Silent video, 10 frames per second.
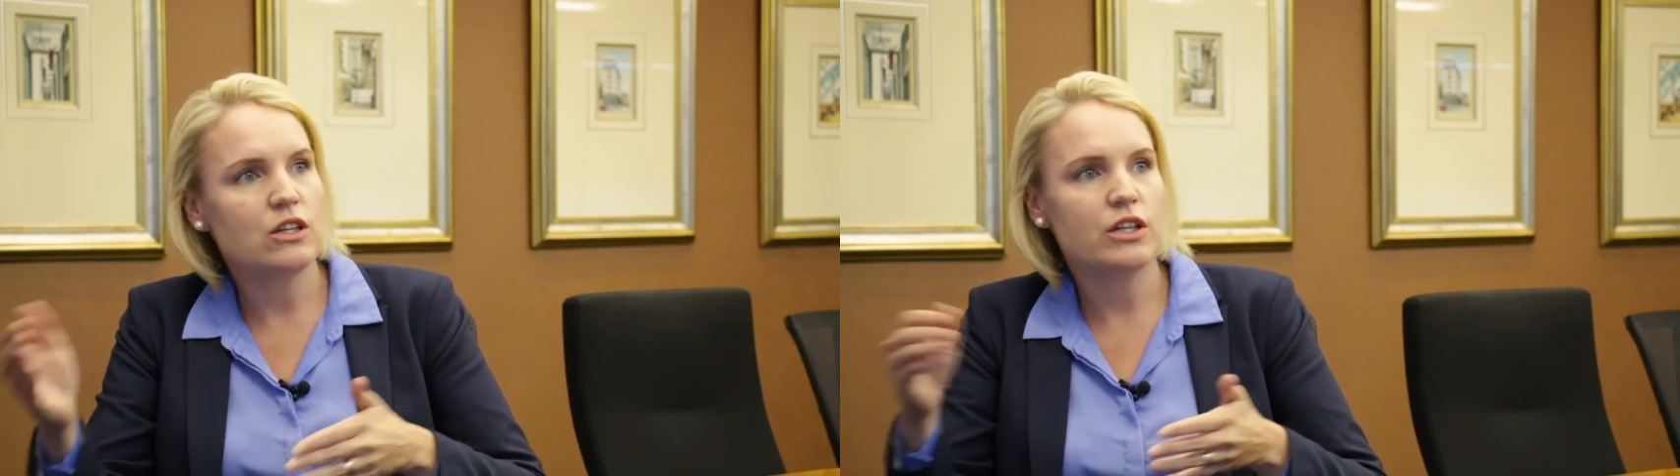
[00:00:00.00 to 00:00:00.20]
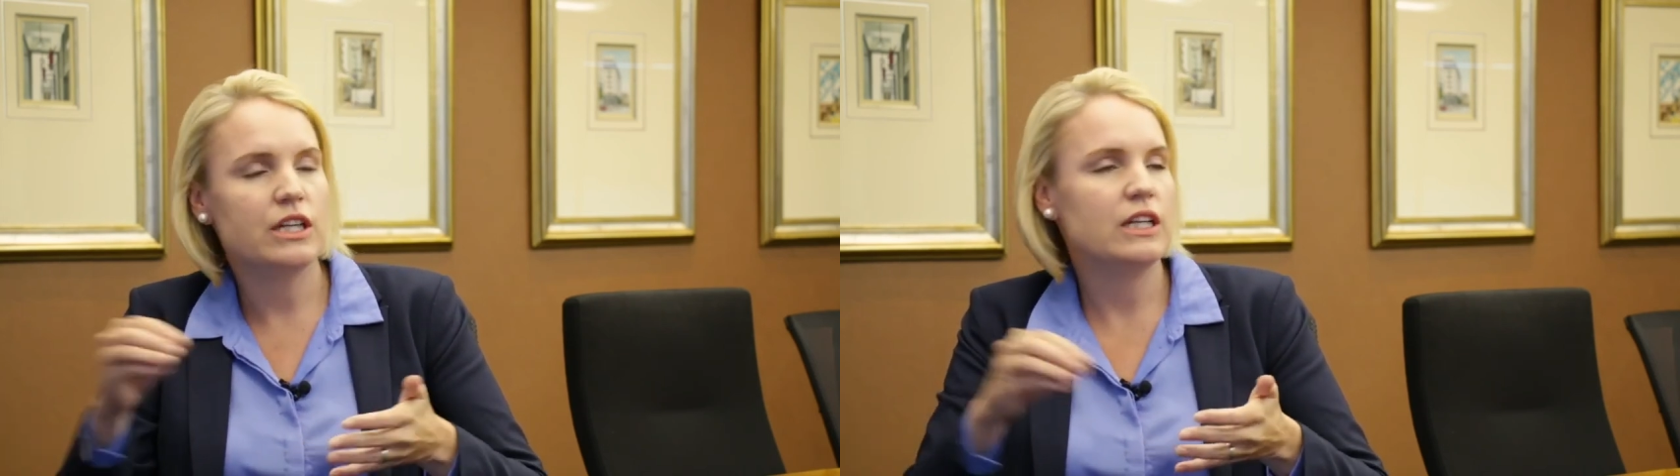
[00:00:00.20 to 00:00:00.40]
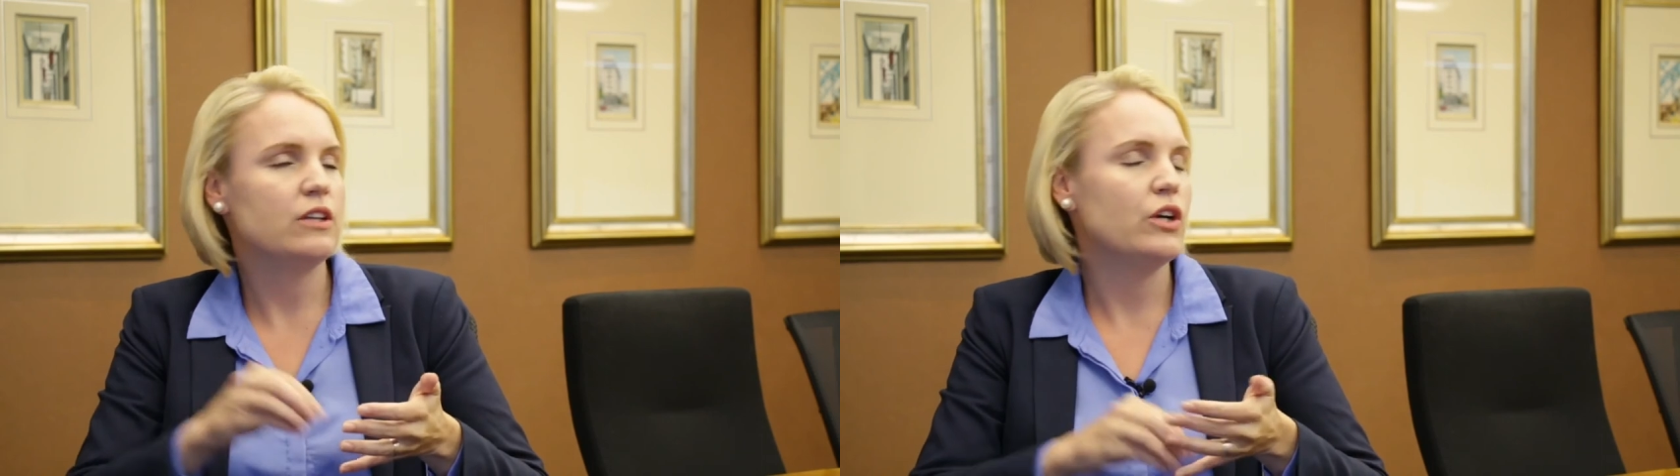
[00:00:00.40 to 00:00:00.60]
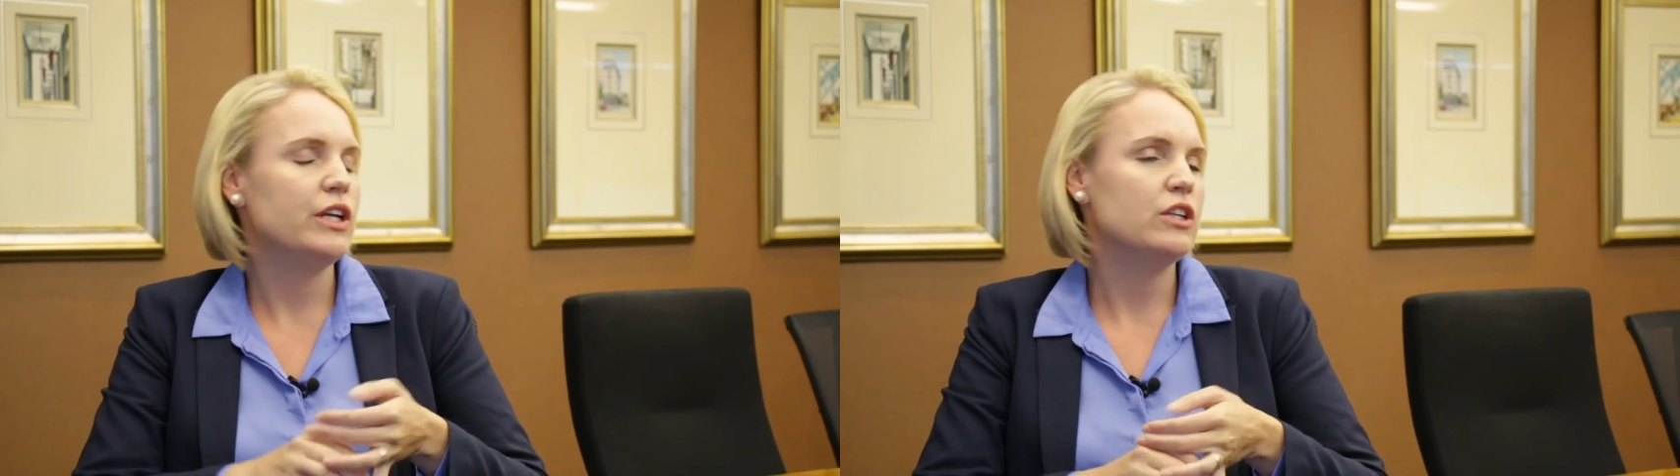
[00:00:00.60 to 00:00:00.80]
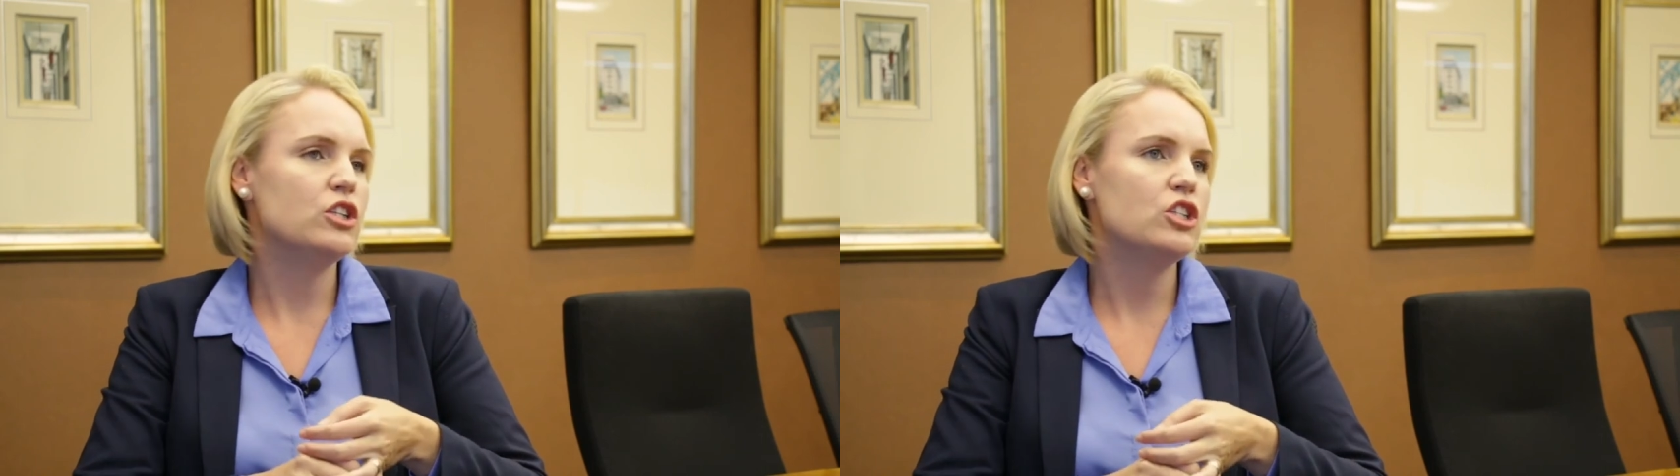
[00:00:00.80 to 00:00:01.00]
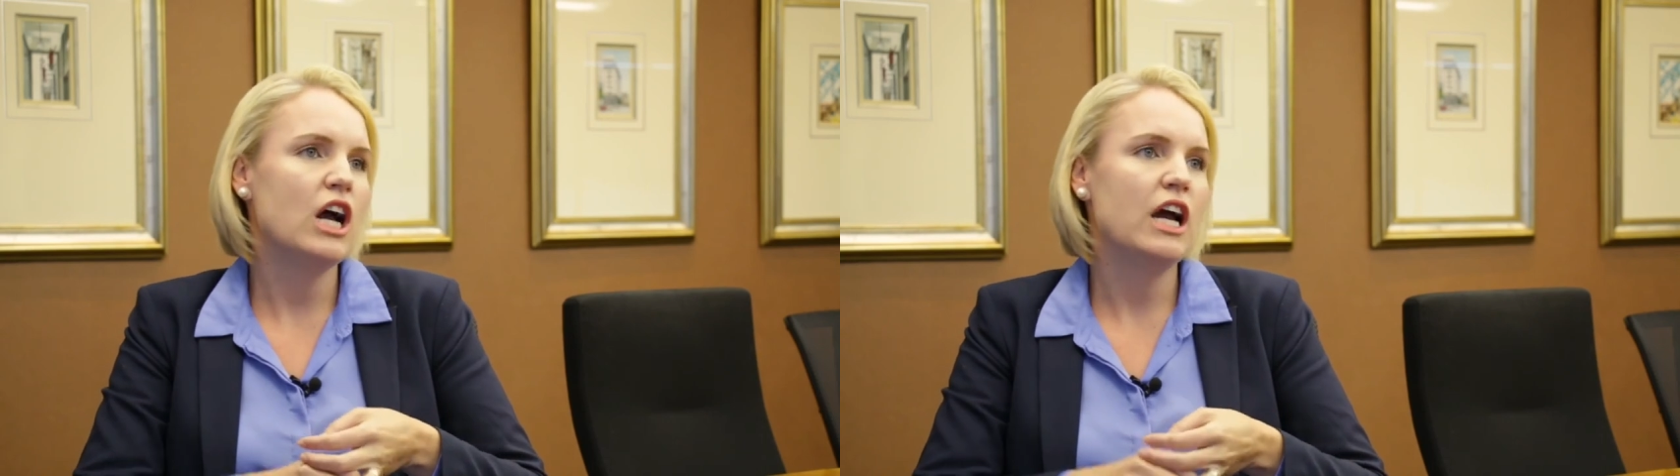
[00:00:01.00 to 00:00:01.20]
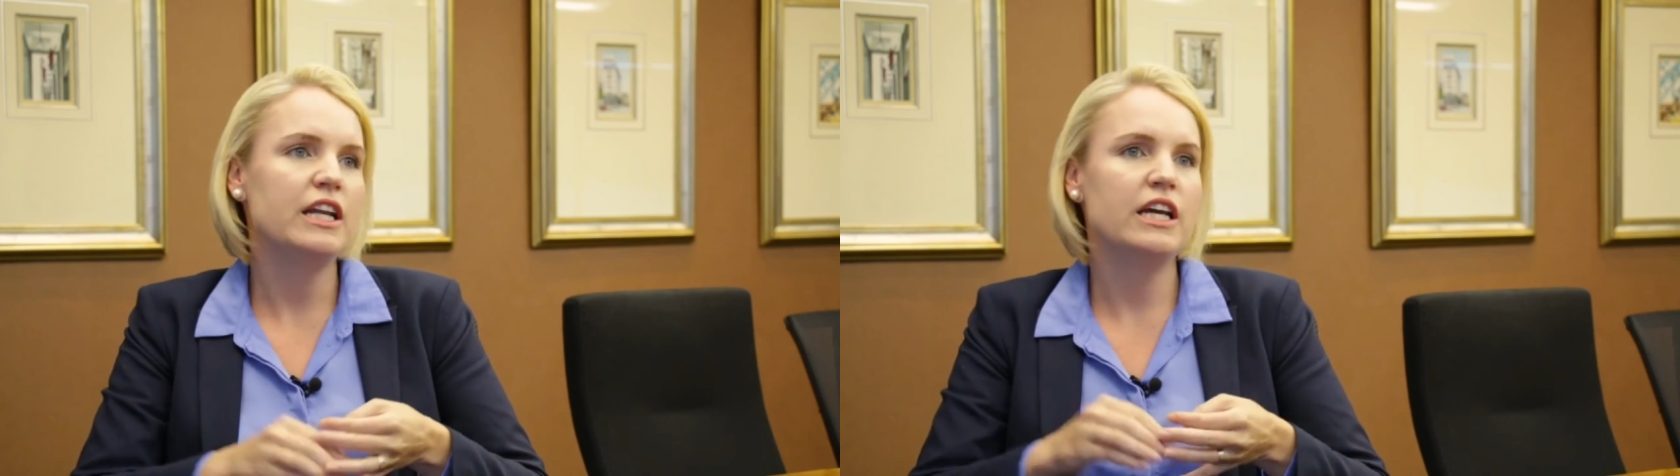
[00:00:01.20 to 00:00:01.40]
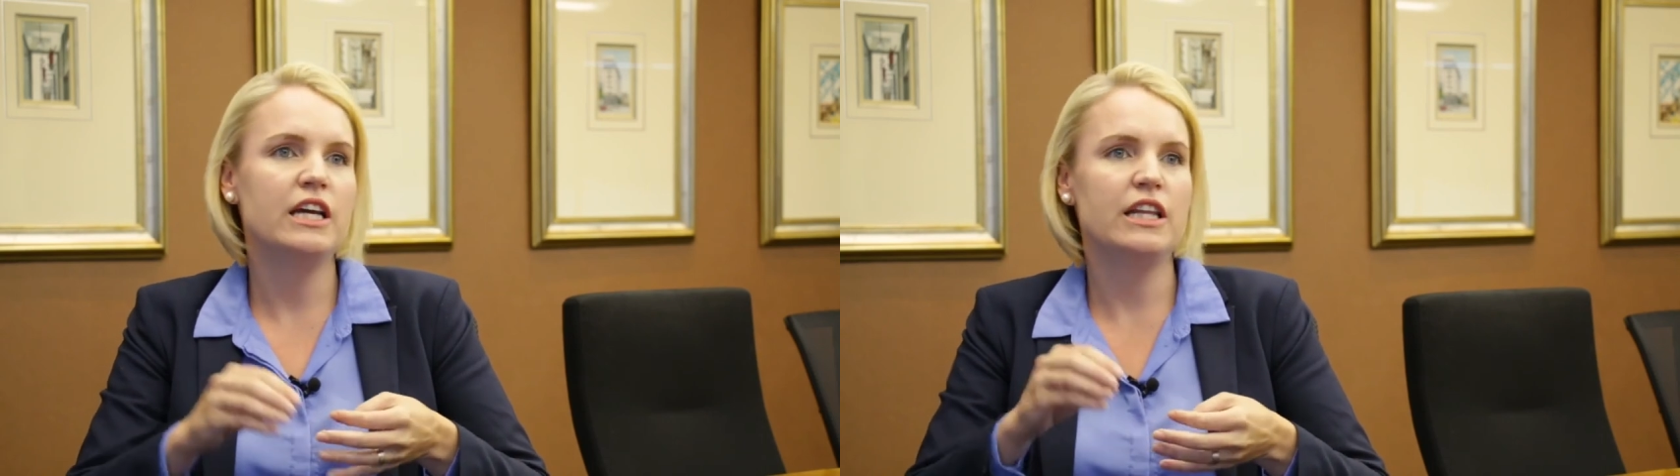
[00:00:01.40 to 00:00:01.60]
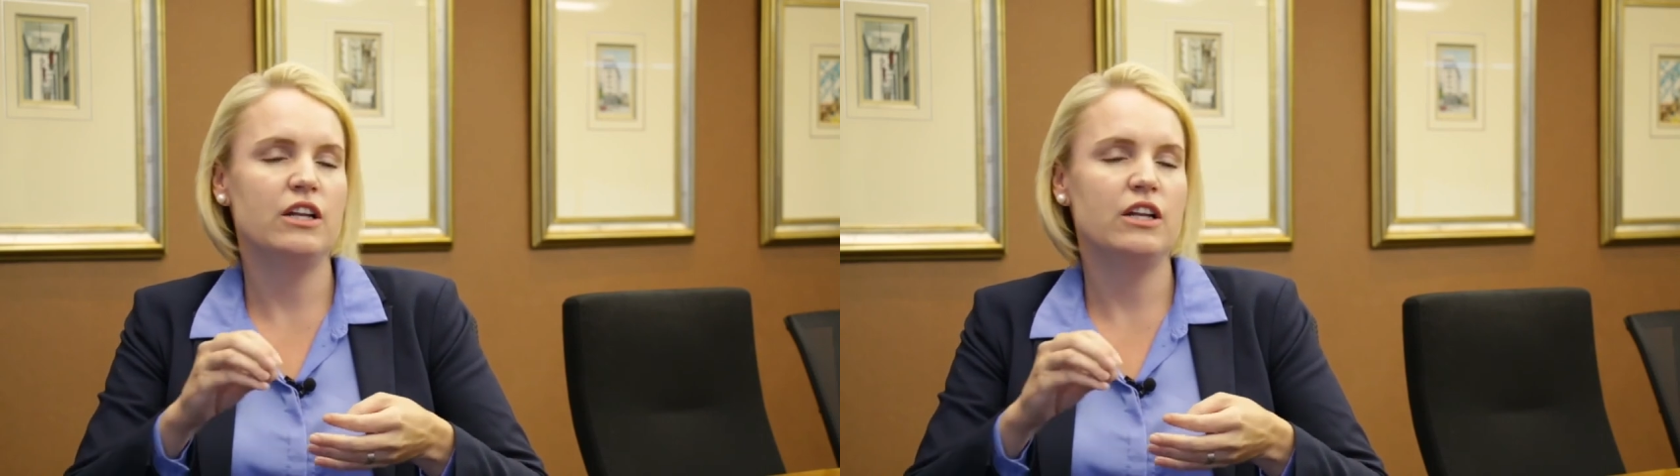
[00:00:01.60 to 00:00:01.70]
They're looking at going into China.